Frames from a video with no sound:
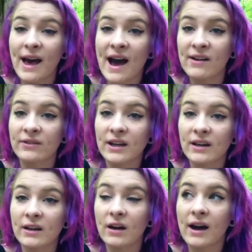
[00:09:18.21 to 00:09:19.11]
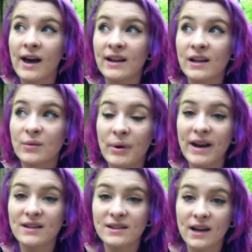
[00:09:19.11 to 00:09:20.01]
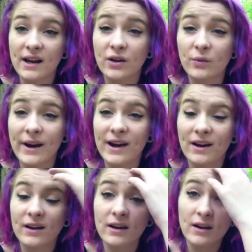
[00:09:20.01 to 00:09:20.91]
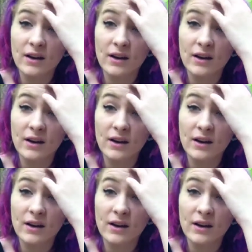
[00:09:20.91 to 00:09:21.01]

having any pants that I could wear,